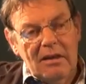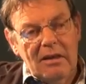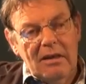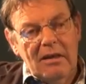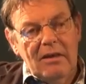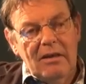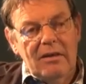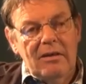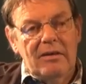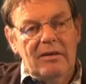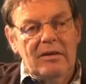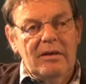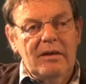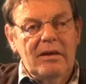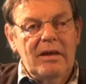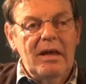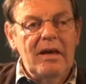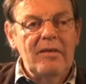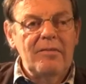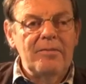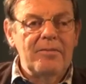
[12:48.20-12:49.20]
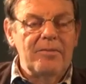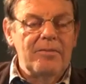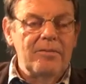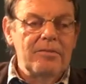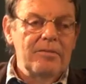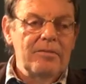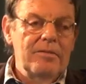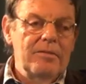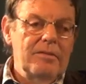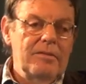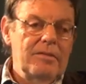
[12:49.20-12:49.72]
Uh, if
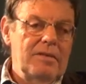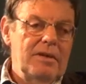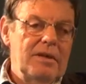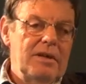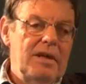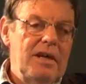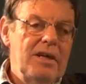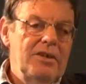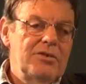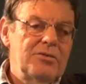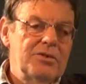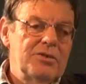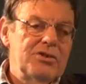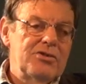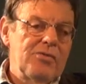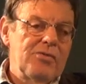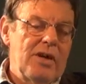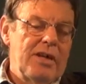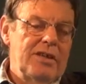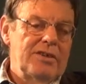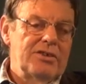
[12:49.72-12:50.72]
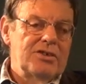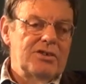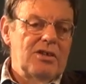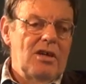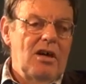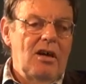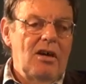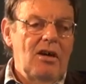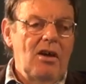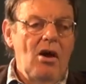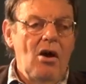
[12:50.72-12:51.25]
interest rates
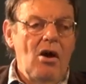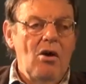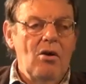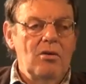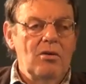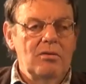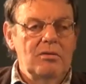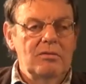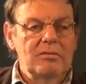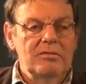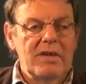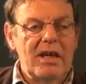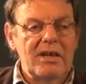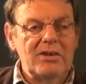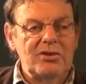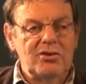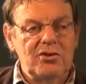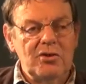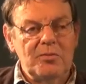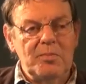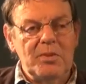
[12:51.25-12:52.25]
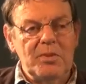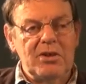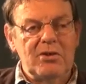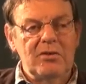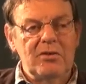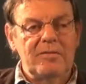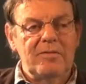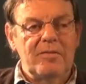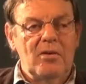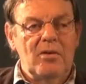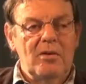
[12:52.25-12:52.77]
are low, that should be
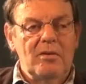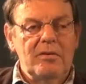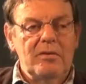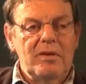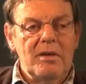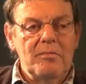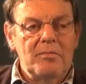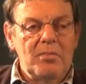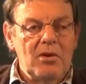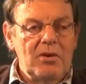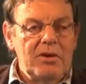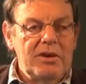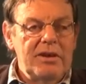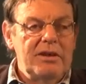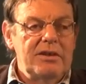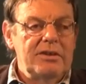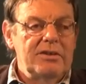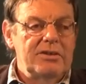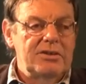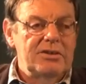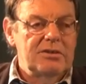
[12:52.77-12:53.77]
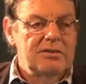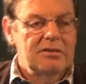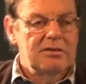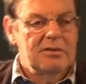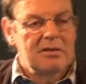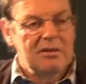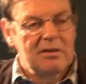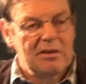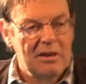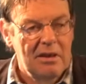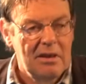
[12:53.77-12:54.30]
good for employees.
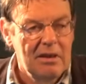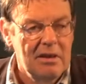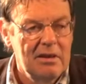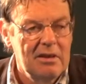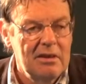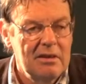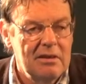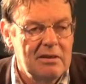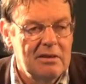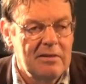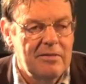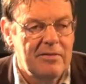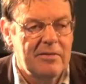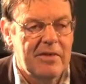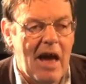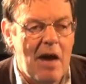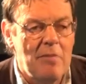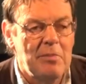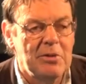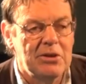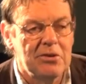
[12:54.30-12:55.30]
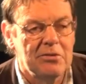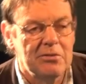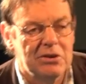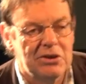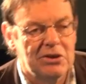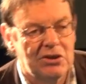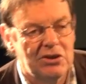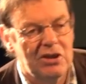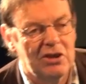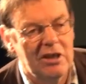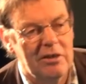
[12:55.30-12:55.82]
If capital
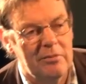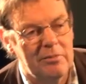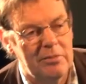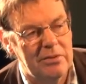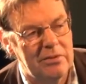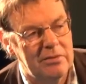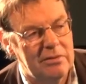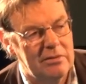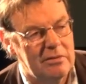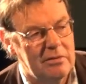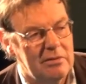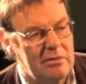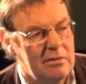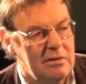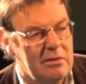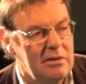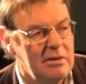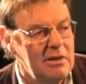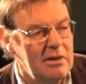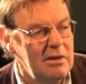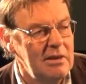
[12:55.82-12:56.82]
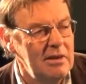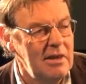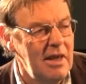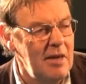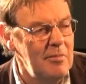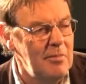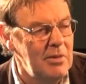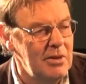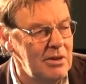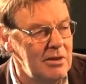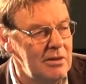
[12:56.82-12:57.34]
is cheap,
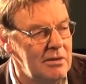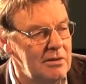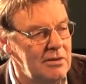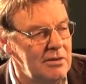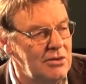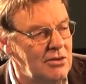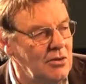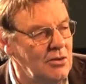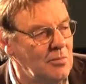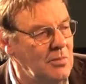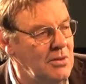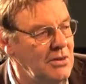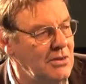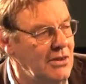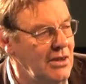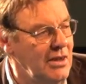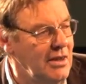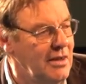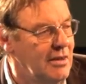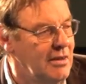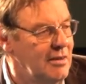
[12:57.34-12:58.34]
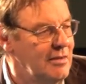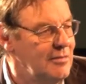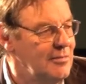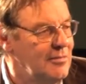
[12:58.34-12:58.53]
labour should be dear.